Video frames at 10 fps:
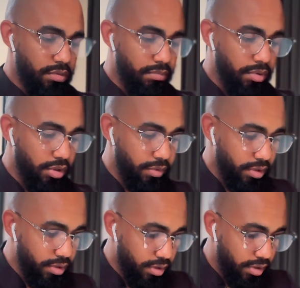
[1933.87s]
blurry
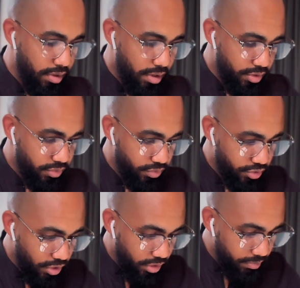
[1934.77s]
looking and not so
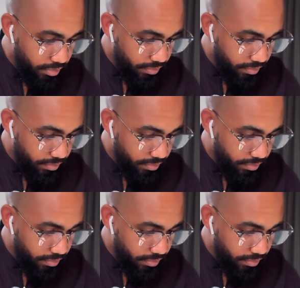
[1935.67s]
sharp.